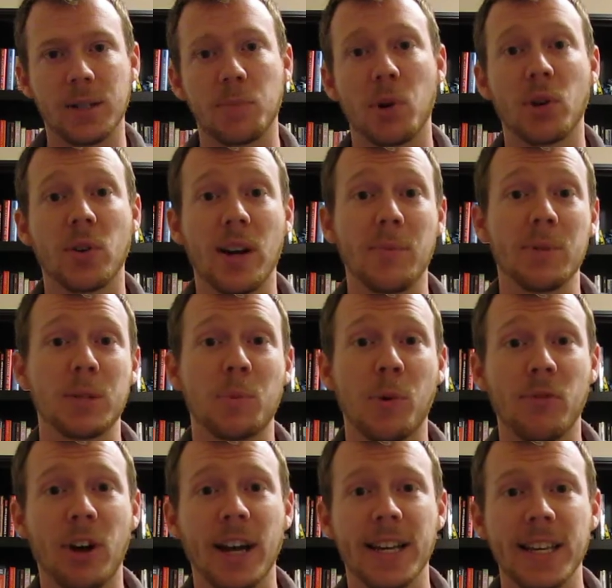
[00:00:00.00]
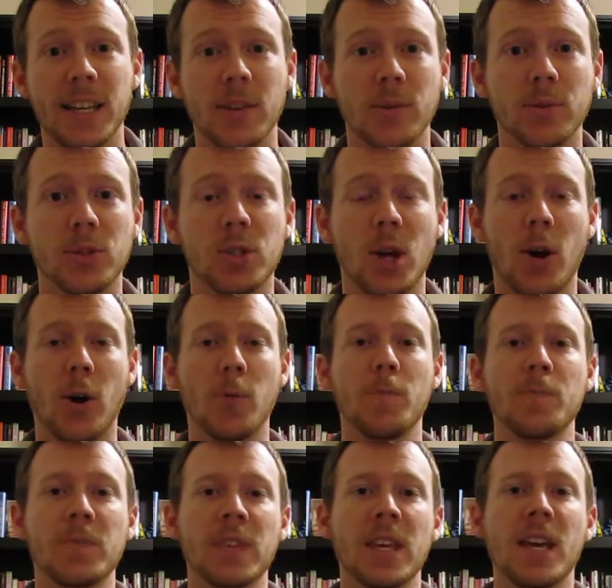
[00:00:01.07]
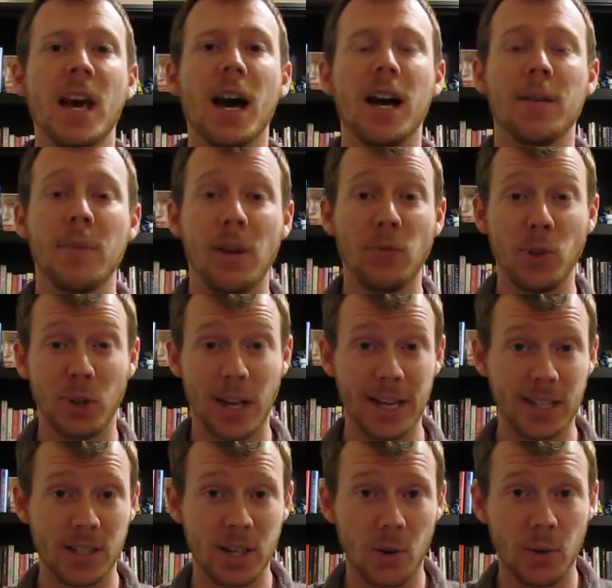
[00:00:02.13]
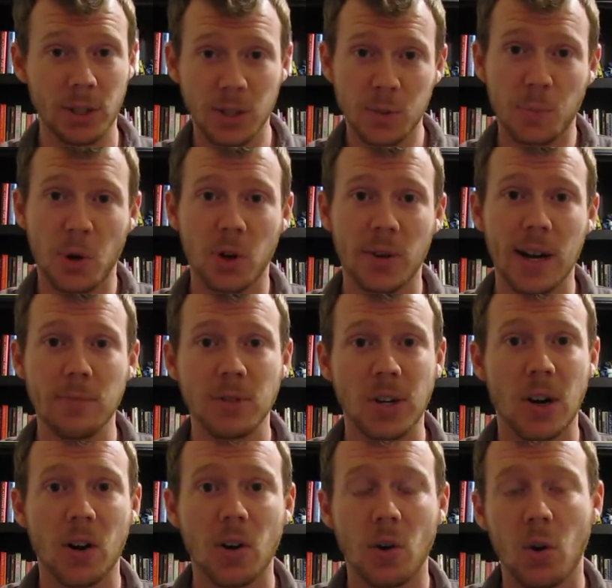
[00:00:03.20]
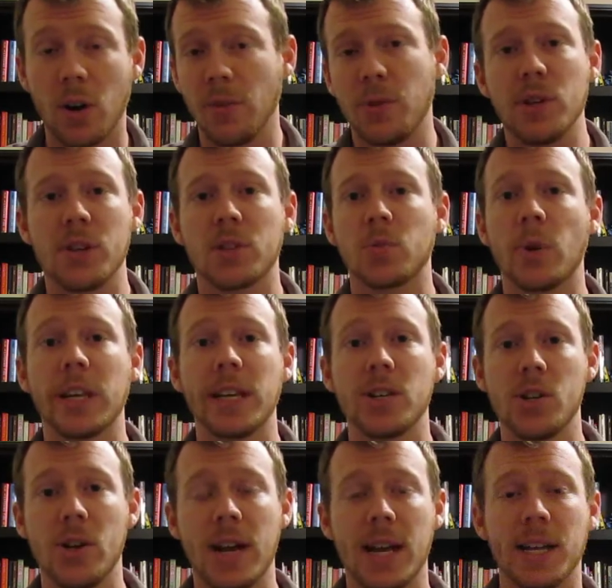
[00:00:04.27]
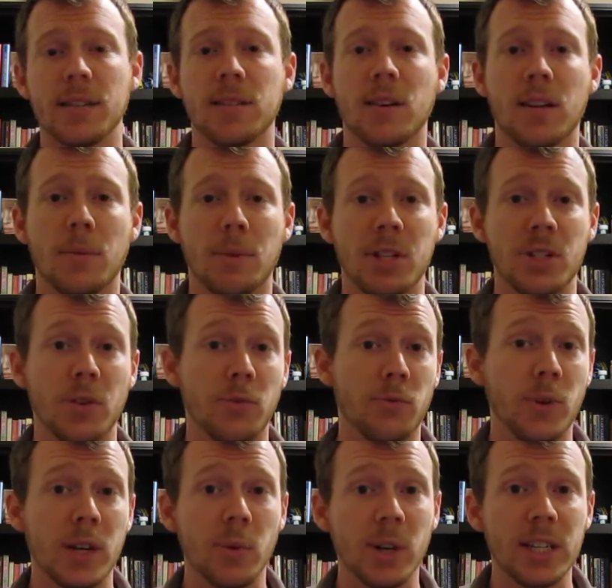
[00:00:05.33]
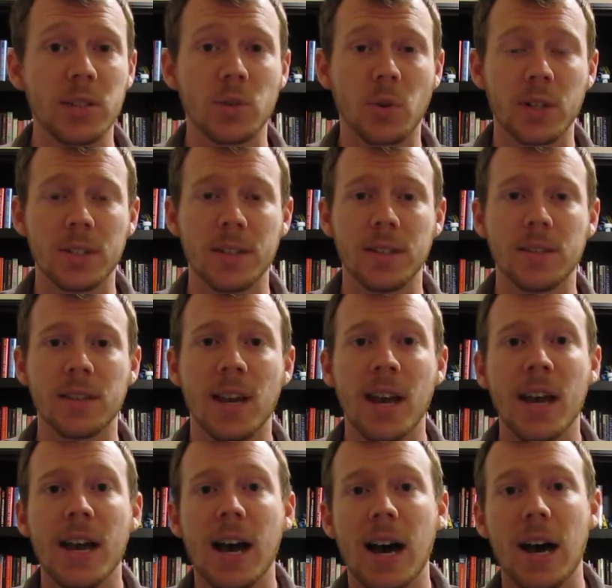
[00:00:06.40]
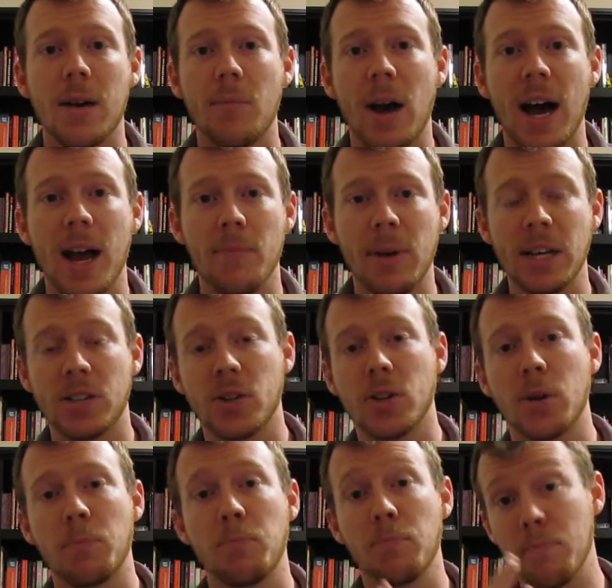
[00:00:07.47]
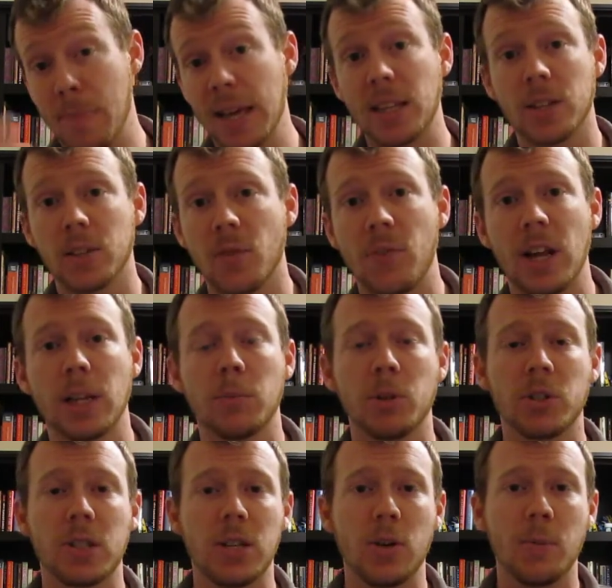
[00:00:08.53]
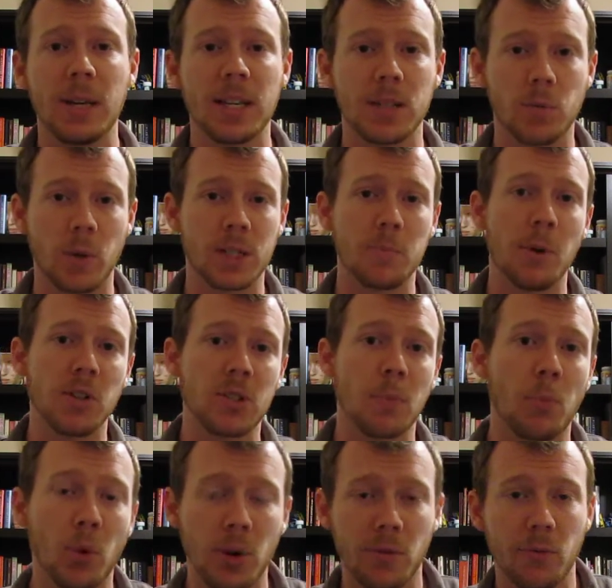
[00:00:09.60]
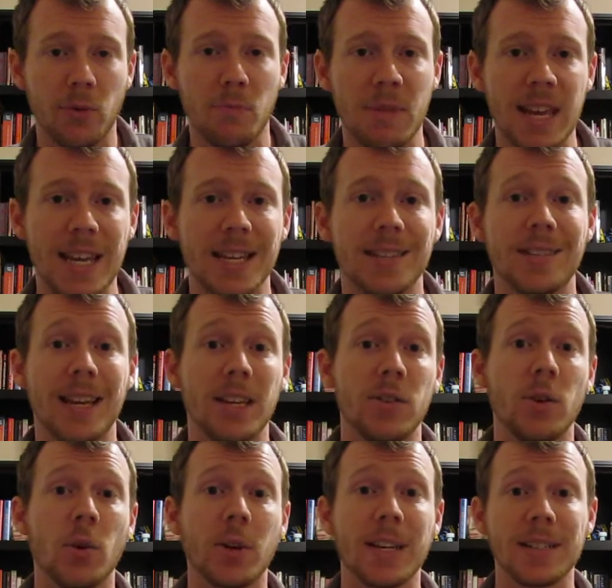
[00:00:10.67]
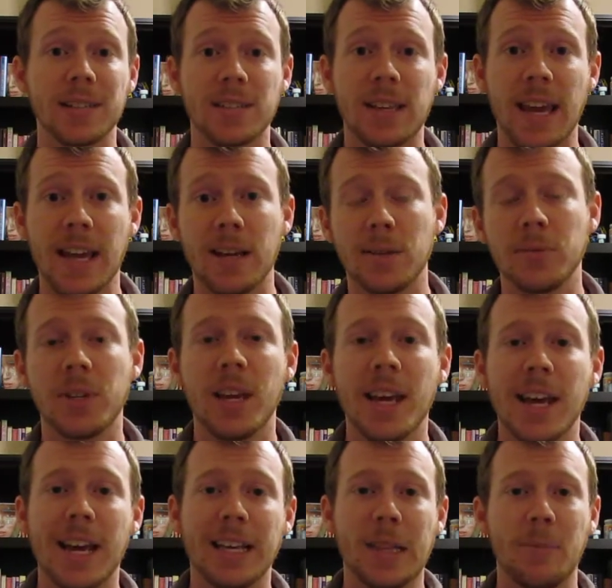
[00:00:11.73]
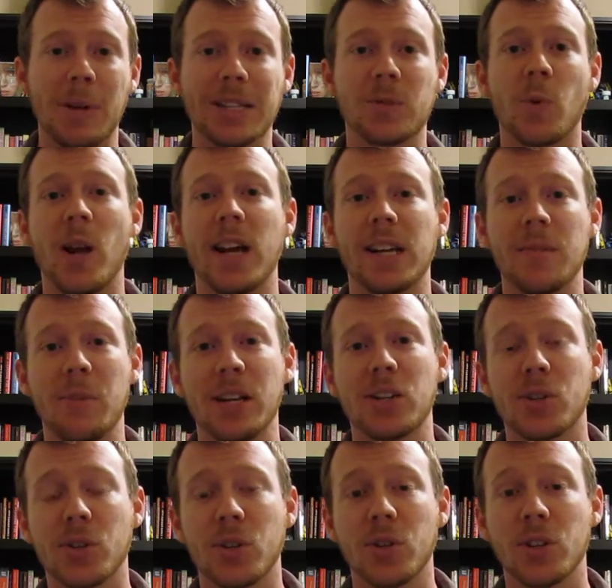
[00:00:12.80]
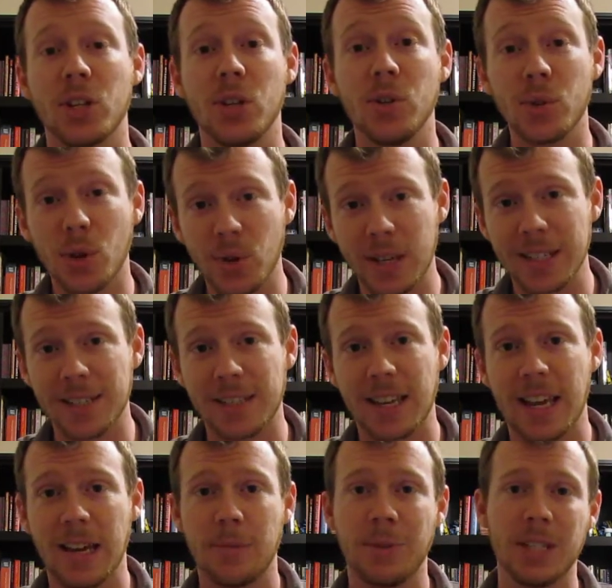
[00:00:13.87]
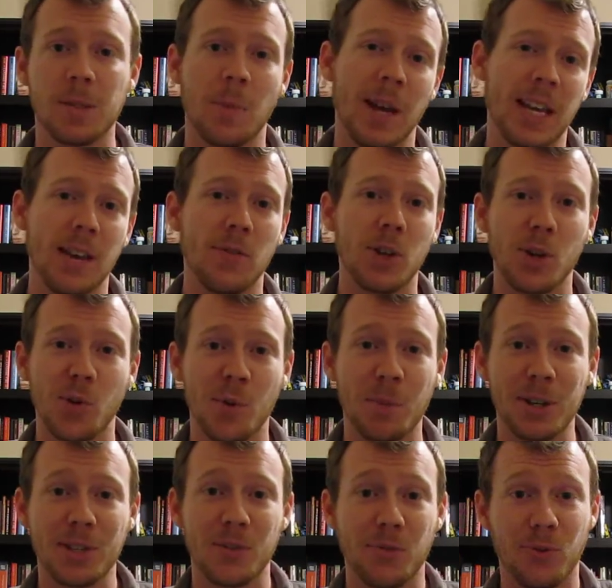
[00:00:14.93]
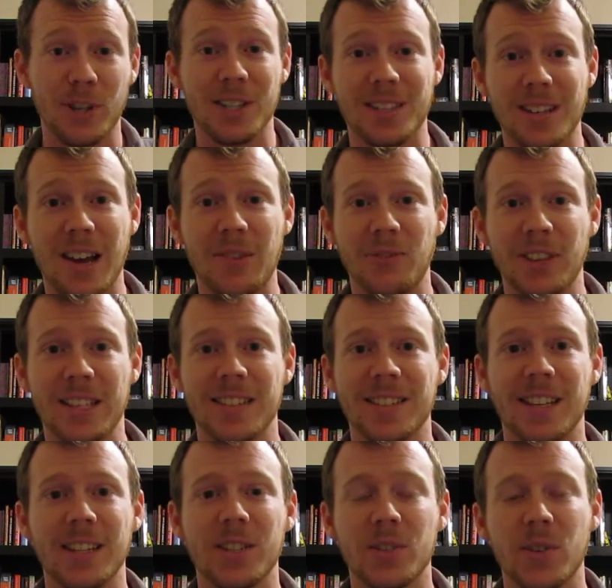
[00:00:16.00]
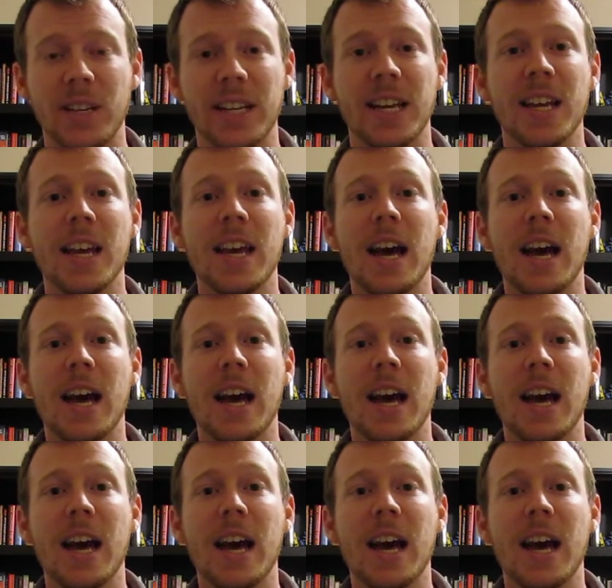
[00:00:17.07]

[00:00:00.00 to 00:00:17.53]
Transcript: program is providing you. So, if you'd like to know what those programs are, or if you just want to get your hands on a bunch of free resources, I make sure to make those available to you, because what's most important for me is that you don't get scammed. And the best way I can make sure you don't get scammed is by giving you a bunch of free stuff in this industry.